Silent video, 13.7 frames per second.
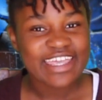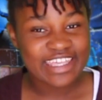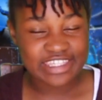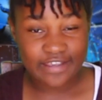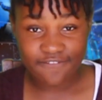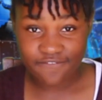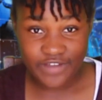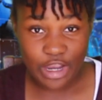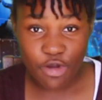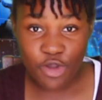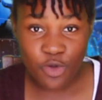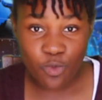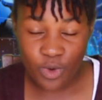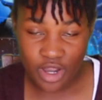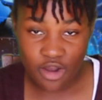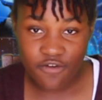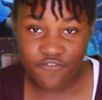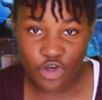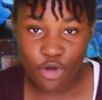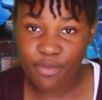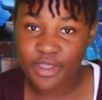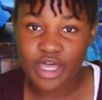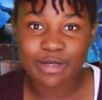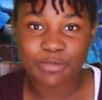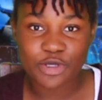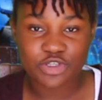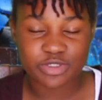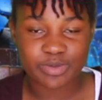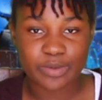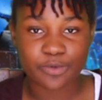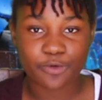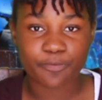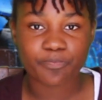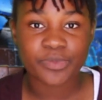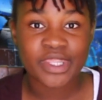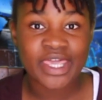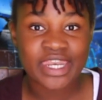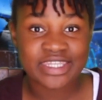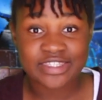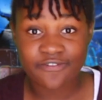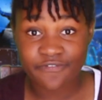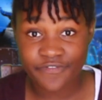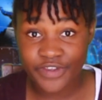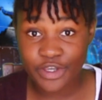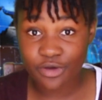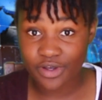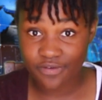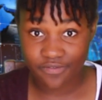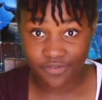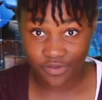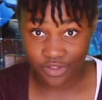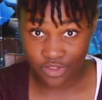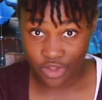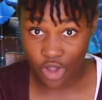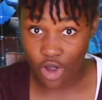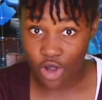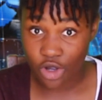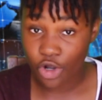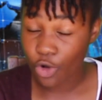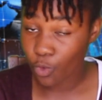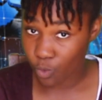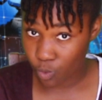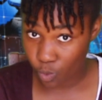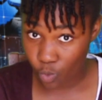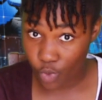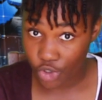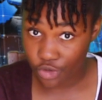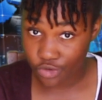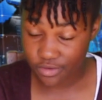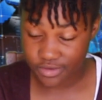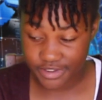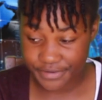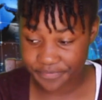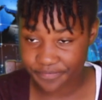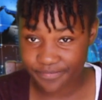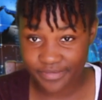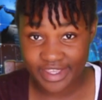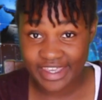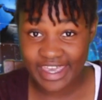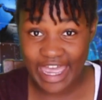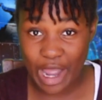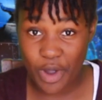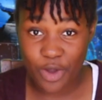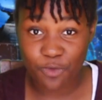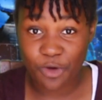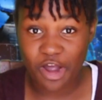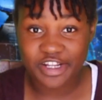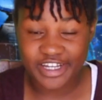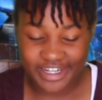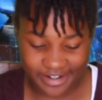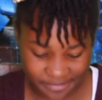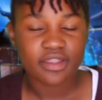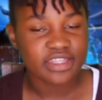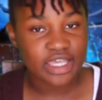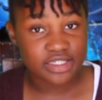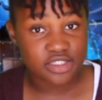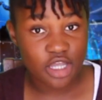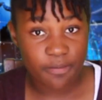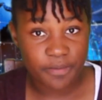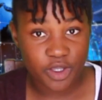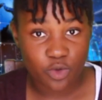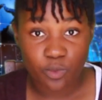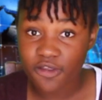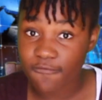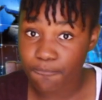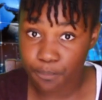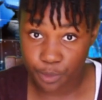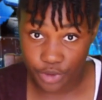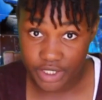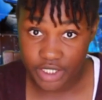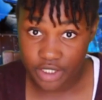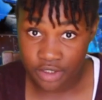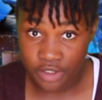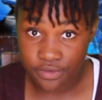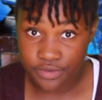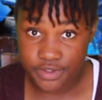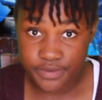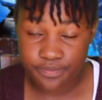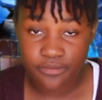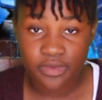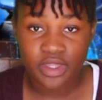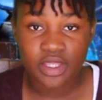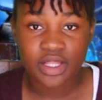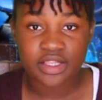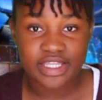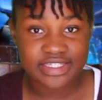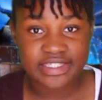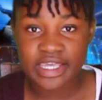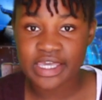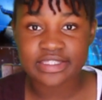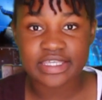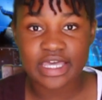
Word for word: is a very rare phobia in most people. It is the fear of long words. How ironic. Next topic, we have breaking news. Let's take it